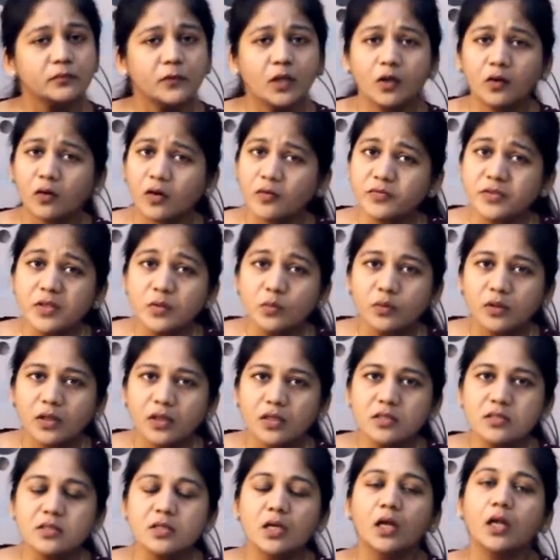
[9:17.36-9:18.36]
Now
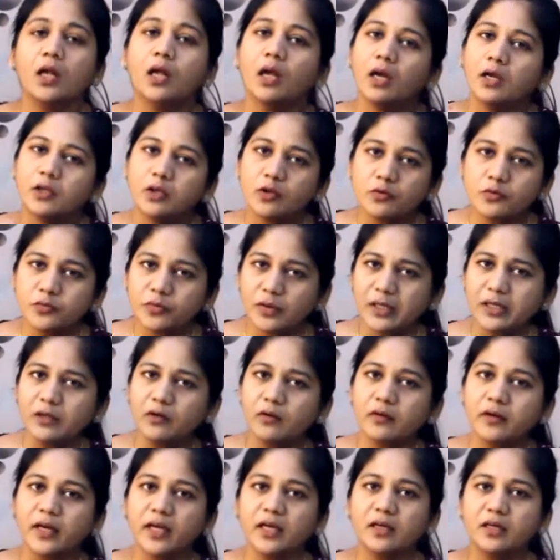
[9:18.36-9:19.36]
afterwards, you fill
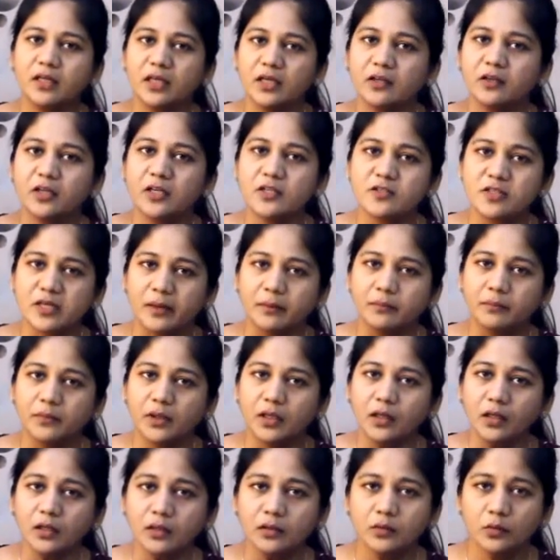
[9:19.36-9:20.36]
your anterior
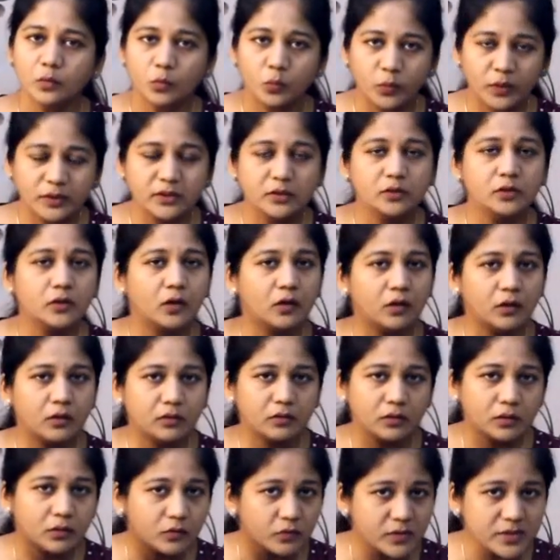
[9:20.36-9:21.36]
chamber with
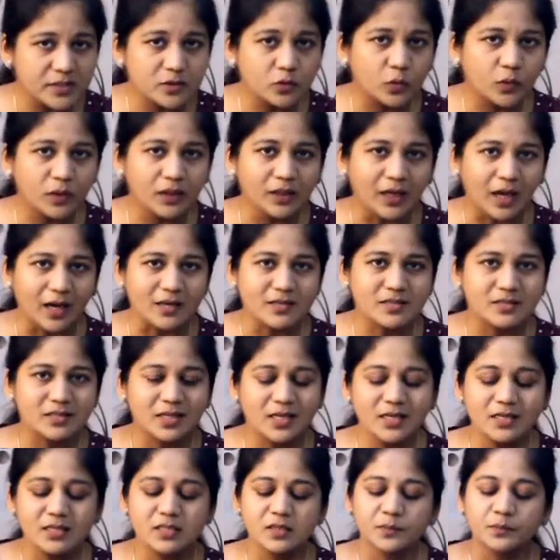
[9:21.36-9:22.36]
your
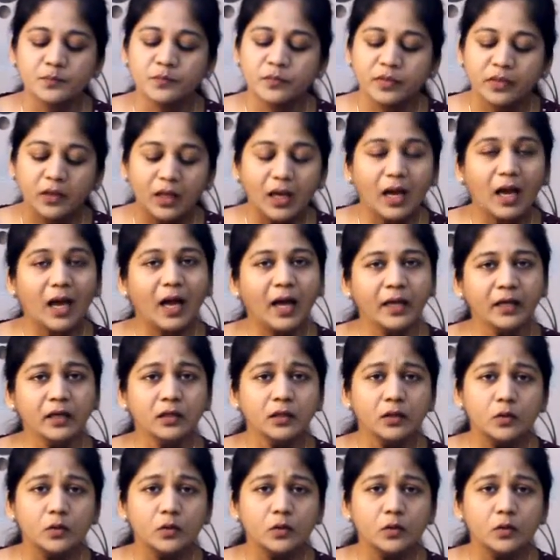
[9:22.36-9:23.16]
viscoelastics and